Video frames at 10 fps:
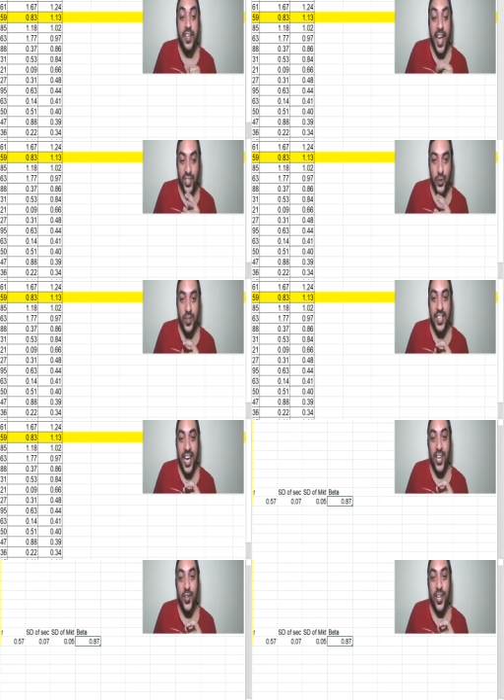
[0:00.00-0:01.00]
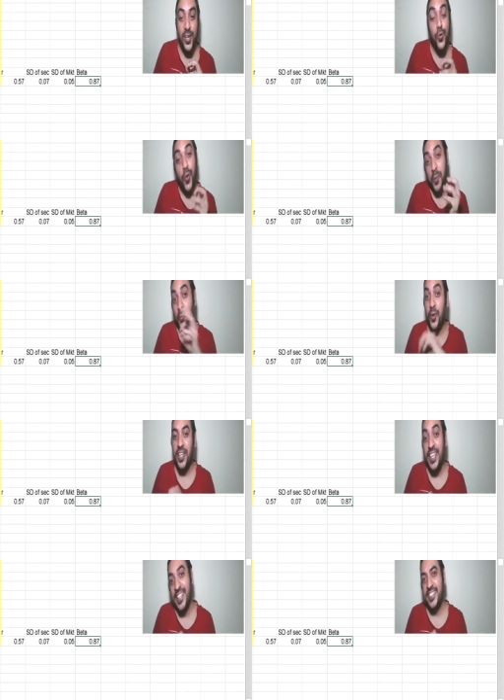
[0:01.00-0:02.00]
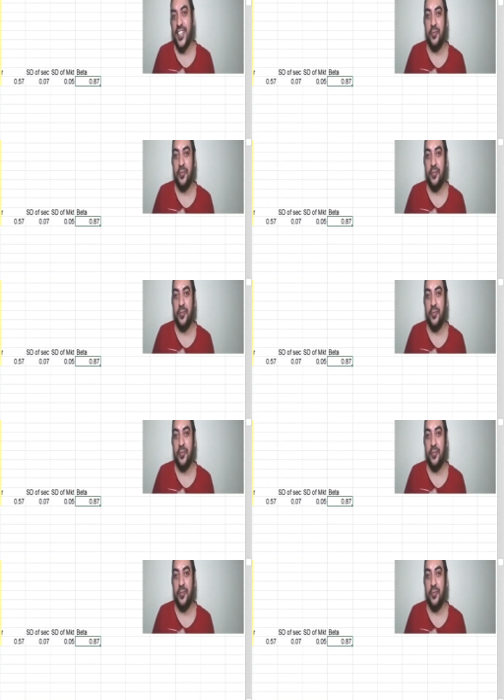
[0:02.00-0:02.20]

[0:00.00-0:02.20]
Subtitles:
Actually, I'll tell you one more easier